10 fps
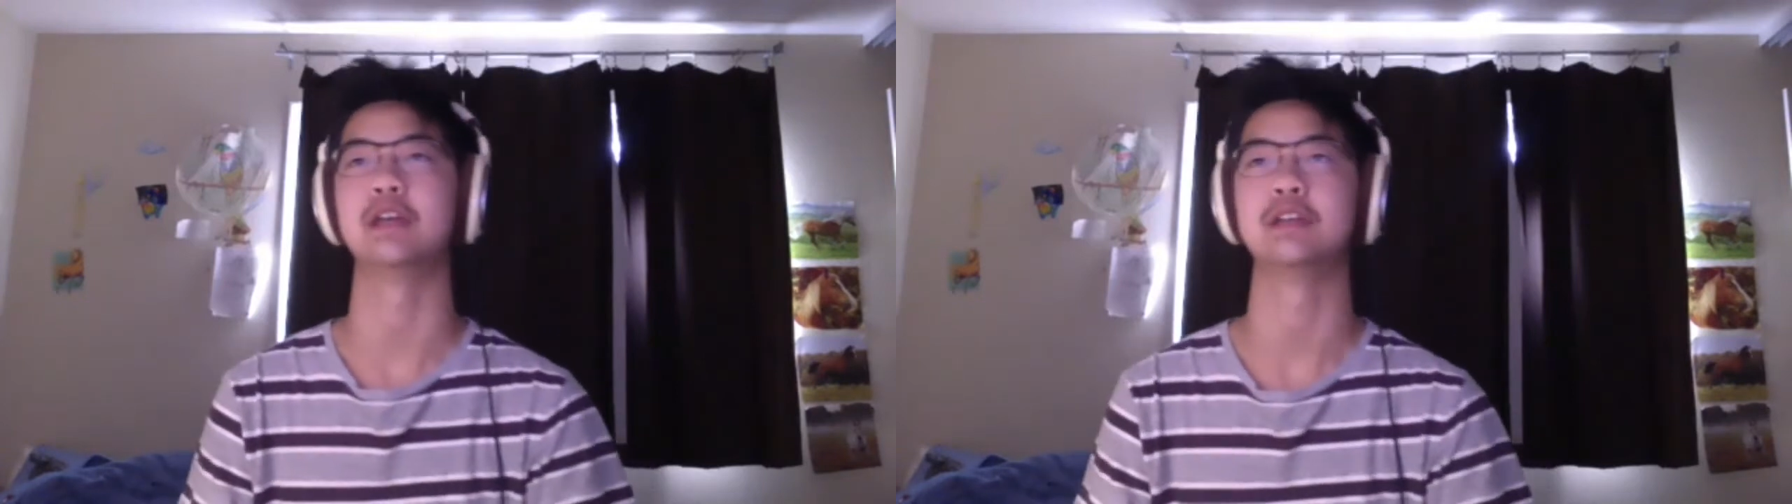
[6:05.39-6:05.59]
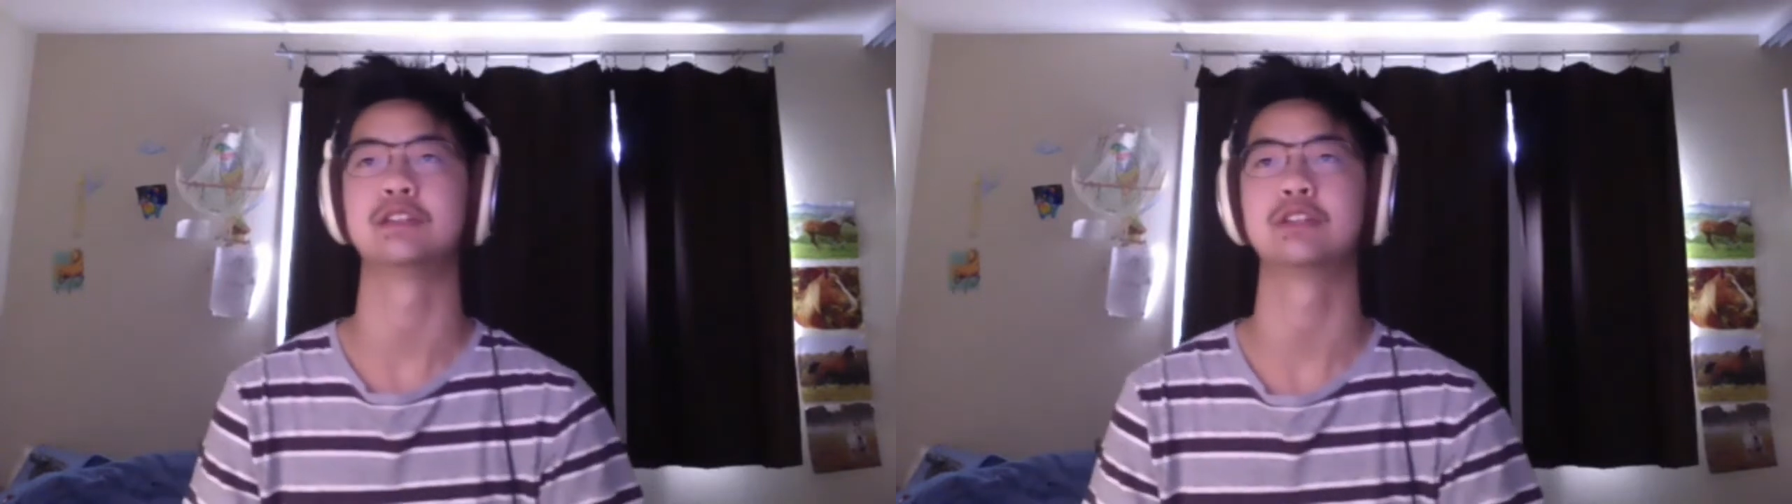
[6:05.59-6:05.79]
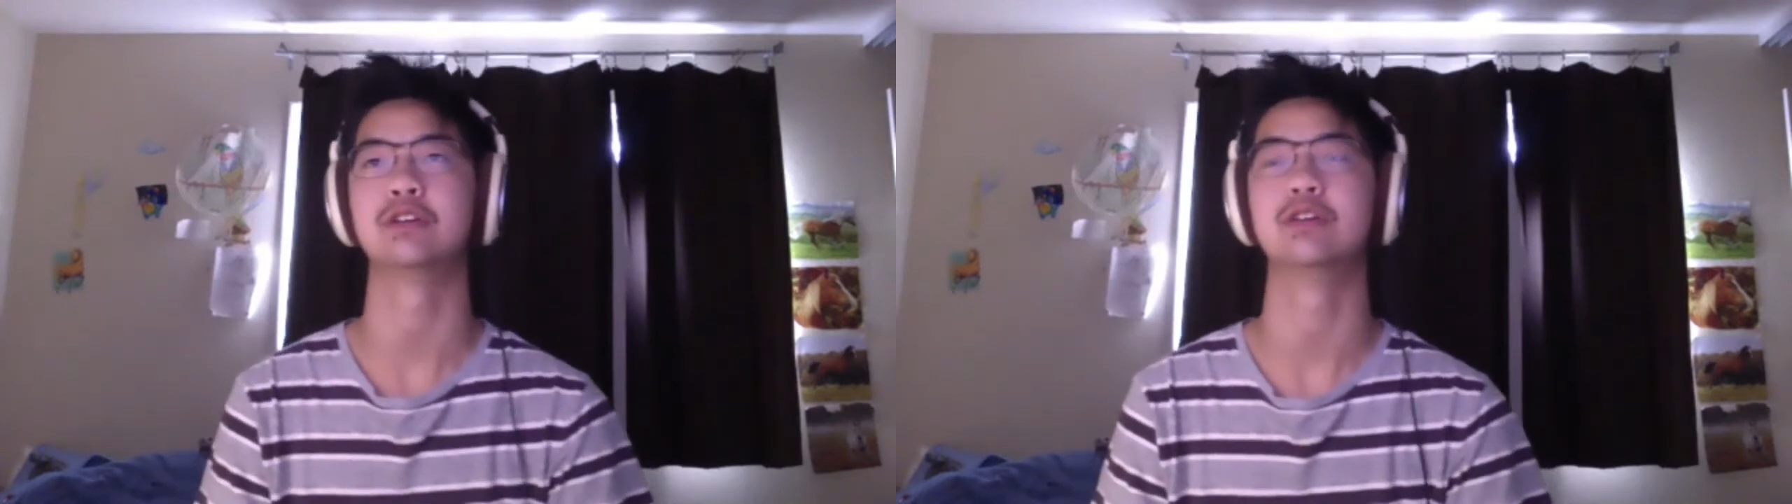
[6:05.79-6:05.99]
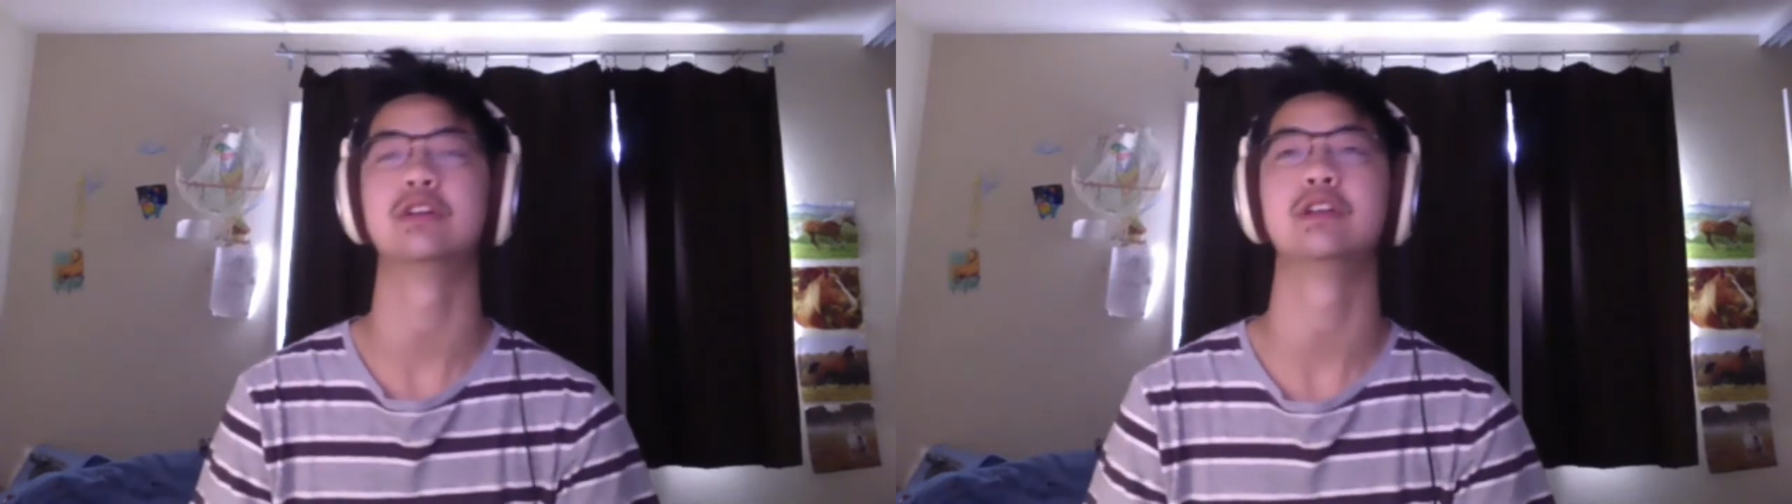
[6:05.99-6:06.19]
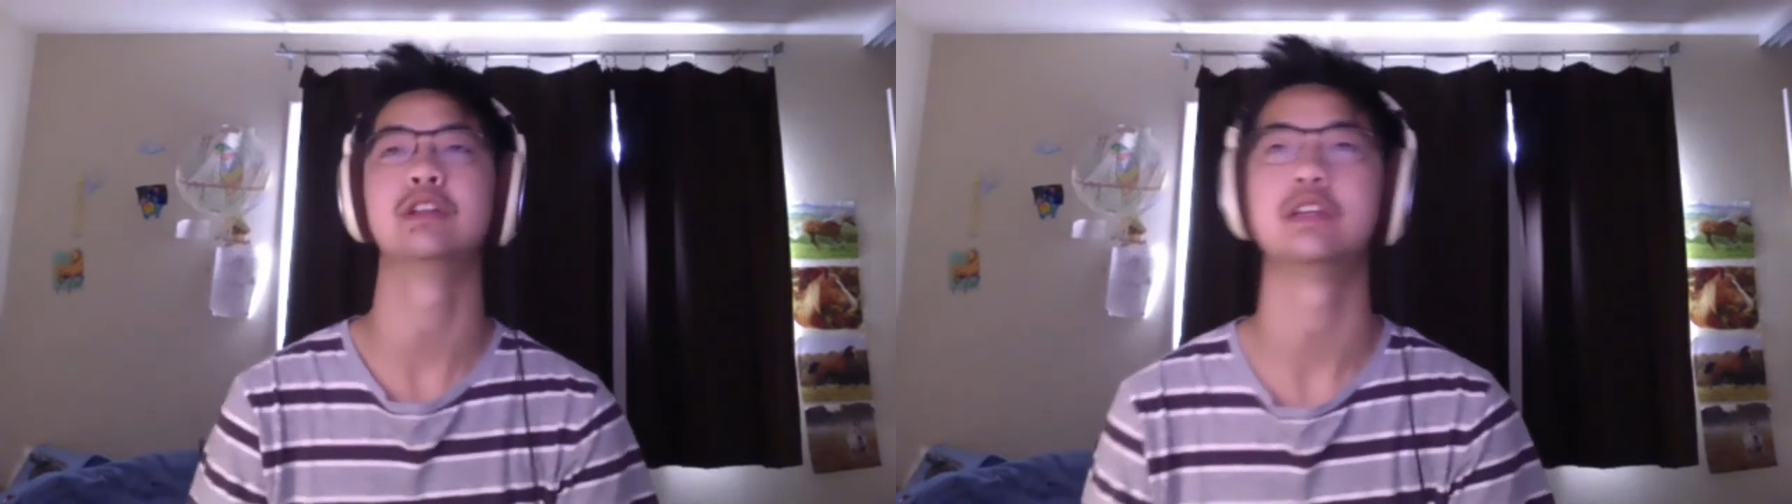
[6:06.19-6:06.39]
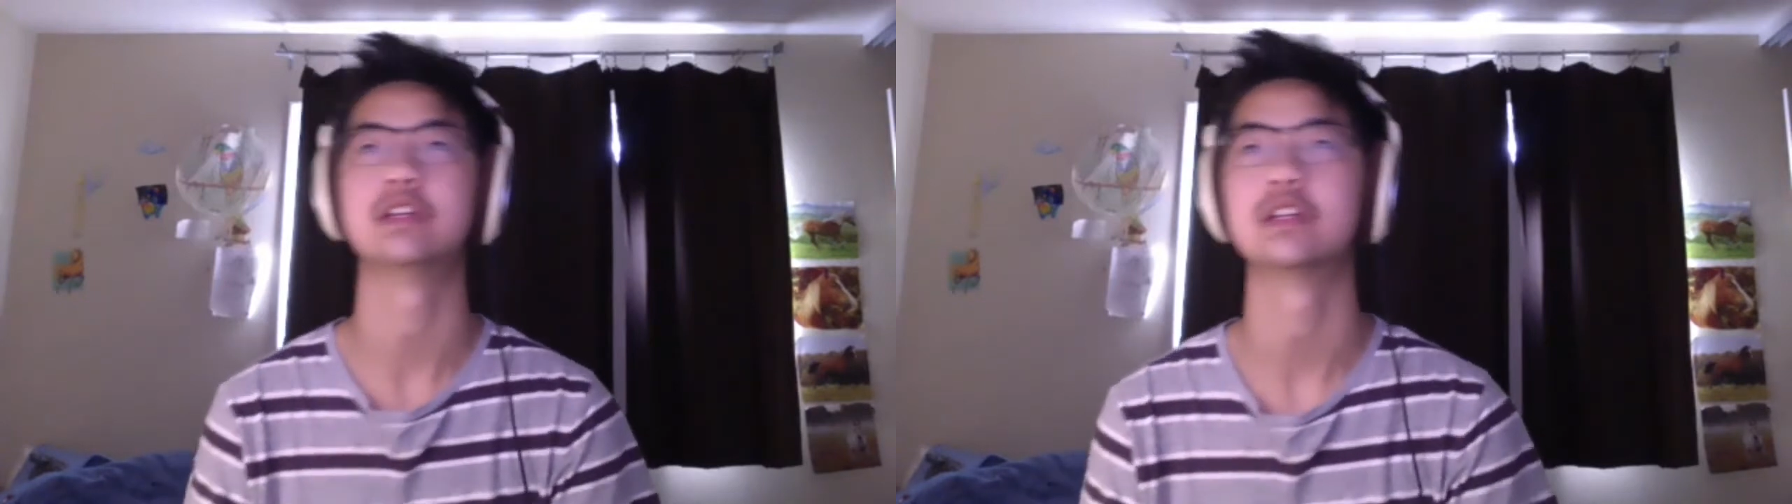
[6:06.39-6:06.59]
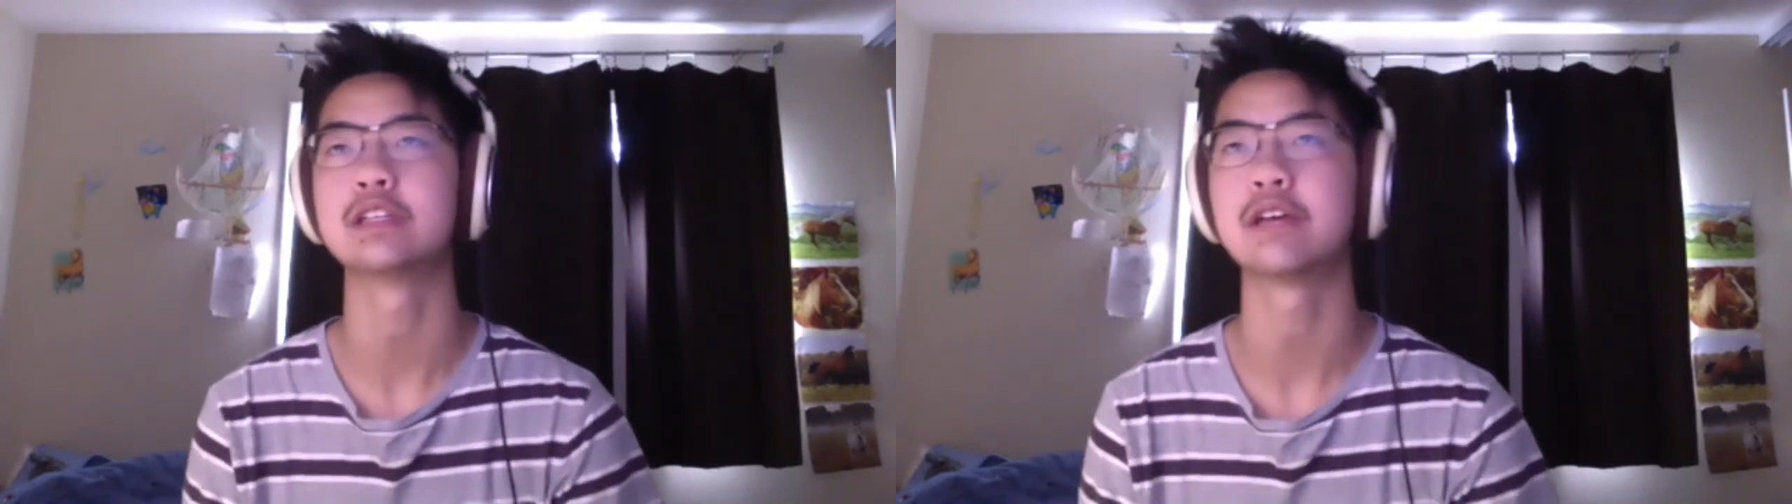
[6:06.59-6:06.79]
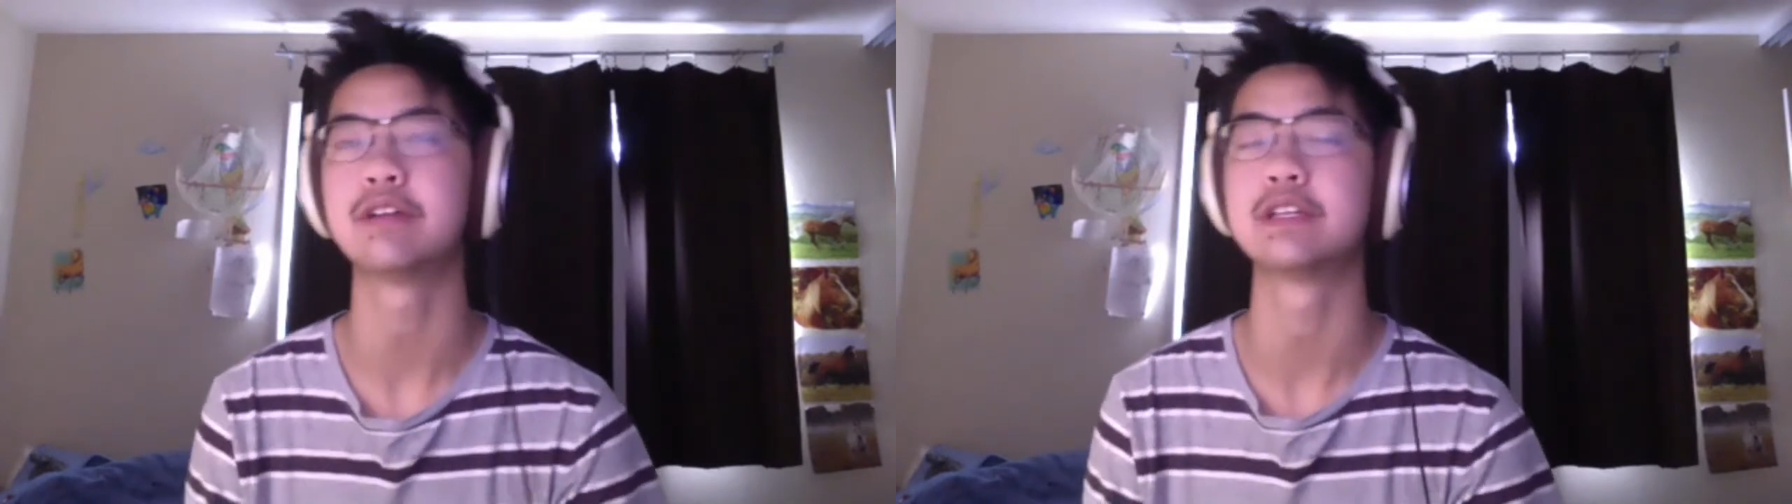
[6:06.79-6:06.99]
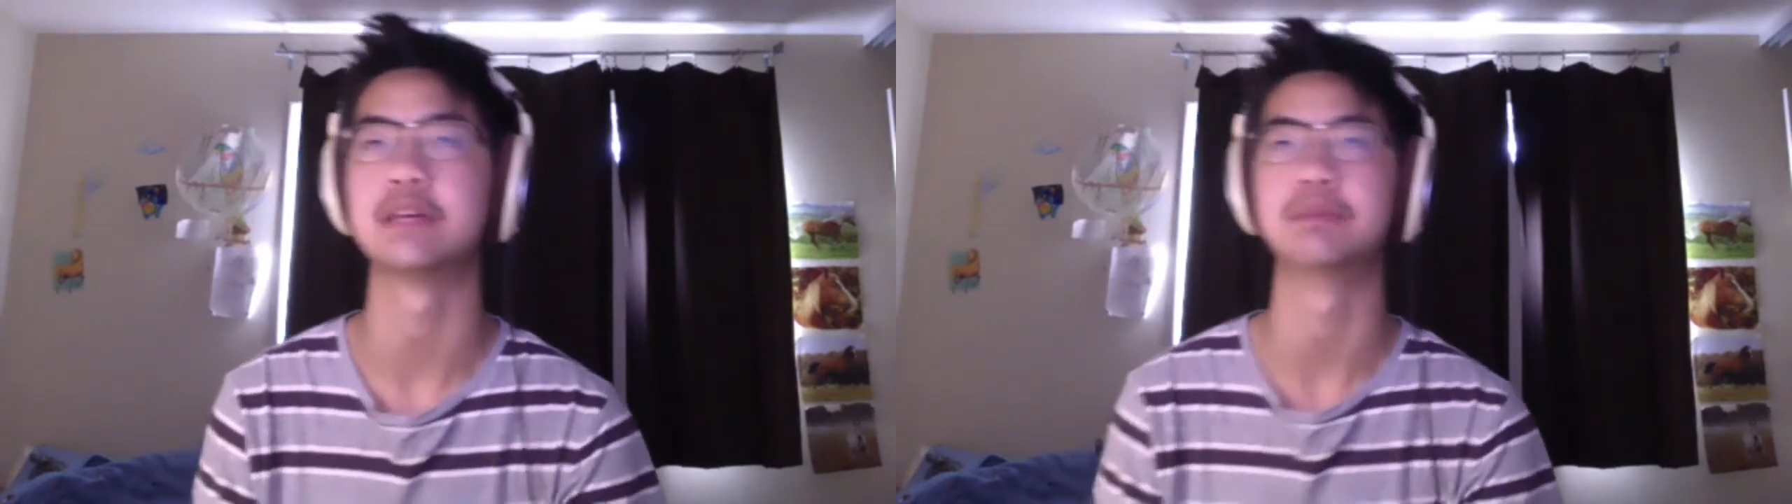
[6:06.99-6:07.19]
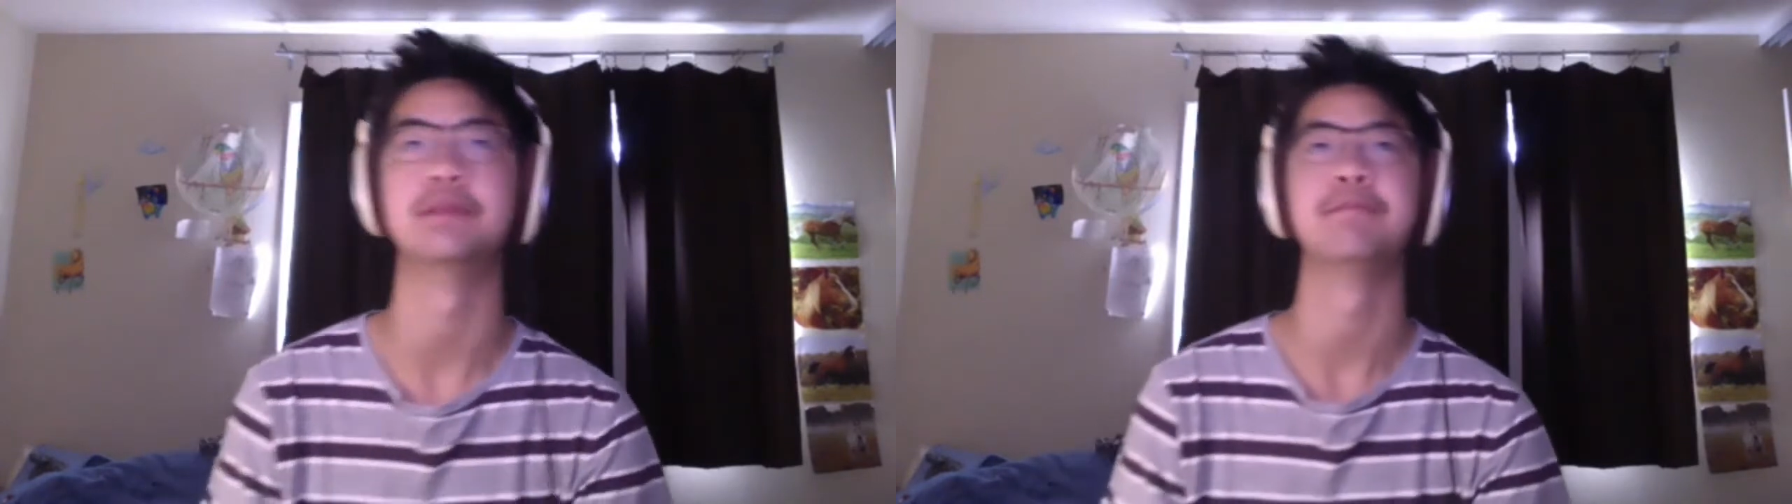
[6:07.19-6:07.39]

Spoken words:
So here, let's have an example.